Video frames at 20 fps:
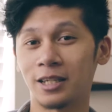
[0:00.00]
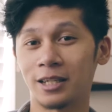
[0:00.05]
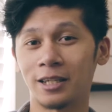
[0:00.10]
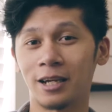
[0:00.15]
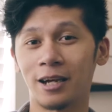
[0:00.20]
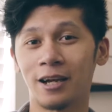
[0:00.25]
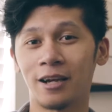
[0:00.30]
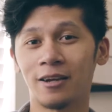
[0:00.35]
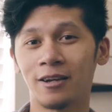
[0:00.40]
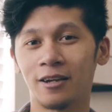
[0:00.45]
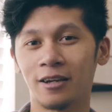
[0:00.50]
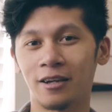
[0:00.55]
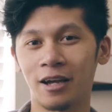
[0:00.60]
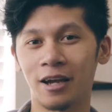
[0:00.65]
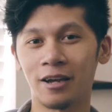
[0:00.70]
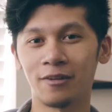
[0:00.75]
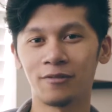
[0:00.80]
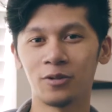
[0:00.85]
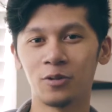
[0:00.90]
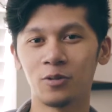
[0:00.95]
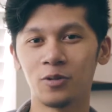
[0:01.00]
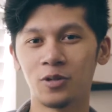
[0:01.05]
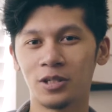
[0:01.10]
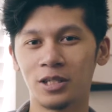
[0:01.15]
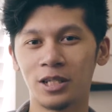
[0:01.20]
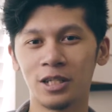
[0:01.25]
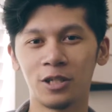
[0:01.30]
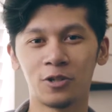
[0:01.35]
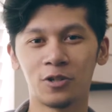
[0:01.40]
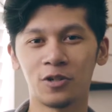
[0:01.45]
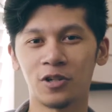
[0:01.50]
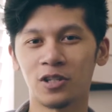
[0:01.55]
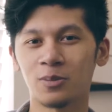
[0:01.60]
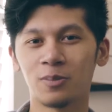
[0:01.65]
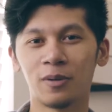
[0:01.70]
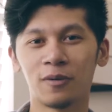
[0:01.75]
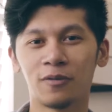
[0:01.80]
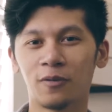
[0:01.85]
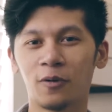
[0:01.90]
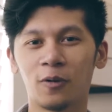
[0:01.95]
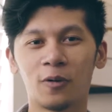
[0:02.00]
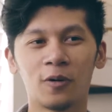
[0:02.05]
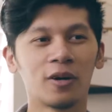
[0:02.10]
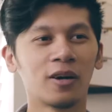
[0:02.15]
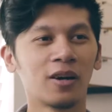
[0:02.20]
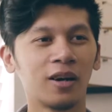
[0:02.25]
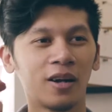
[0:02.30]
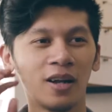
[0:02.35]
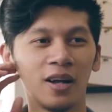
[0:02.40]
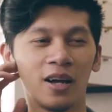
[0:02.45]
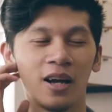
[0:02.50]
Like I've used t-shirts before,